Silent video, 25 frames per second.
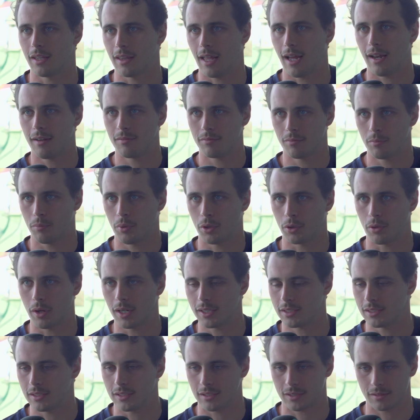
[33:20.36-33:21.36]
that
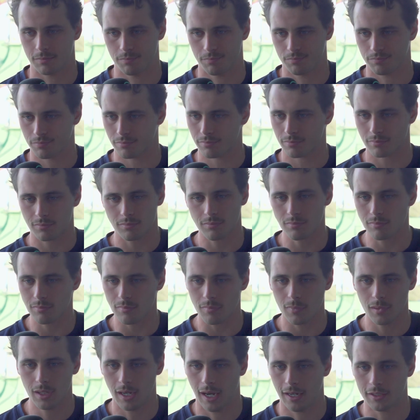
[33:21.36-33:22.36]
progresses
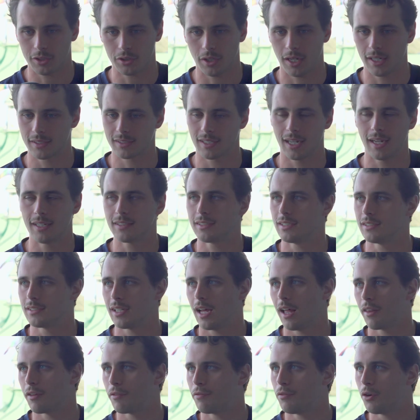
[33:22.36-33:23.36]
and translates into
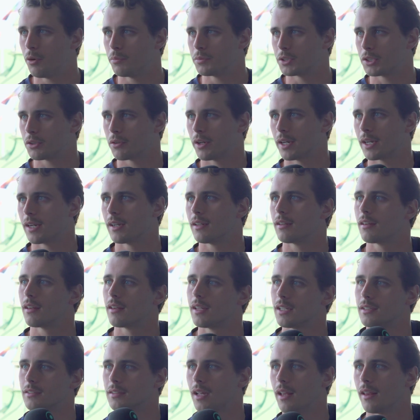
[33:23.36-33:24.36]
other forms of cricket and
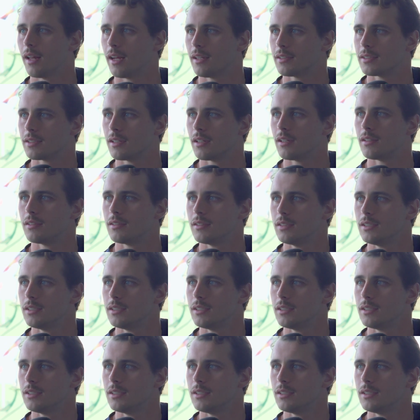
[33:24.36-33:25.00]
things like that. So